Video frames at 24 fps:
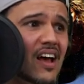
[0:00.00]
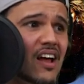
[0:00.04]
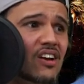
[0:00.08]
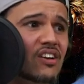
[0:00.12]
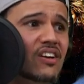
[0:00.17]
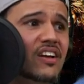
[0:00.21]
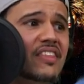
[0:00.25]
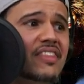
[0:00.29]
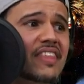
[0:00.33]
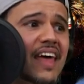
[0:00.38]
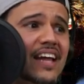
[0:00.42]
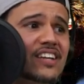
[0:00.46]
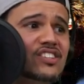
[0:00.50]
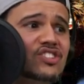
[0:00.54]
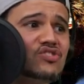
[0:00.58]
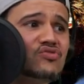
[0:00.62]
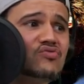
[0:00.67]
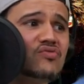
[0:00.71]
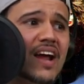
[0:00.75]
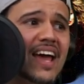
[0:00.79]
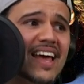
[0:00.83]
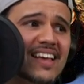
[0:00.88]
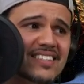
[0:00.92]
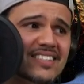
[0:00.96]
Look at that
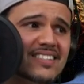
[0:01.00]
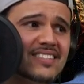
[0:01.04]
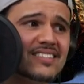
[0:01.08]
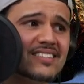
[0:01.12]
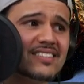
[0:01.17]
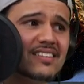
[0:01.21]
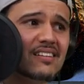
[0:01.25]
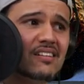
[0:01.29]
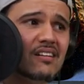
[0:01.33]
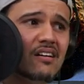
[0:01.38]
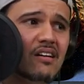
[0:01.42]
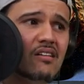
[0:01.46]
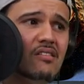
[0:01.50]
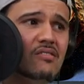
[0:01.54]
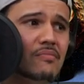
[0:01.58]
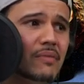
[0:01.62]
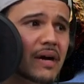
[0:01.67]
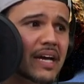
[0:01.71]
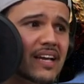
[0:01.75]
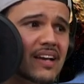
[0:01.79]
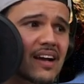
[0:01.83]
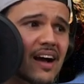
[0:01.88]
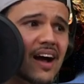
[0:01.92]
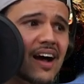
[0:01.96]
dress. Oh
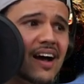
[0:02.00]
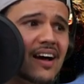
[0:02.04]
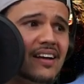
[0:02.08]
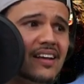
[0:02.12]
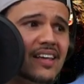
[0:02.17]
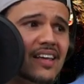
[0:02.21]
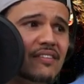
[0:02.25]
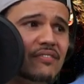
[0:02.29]
my God,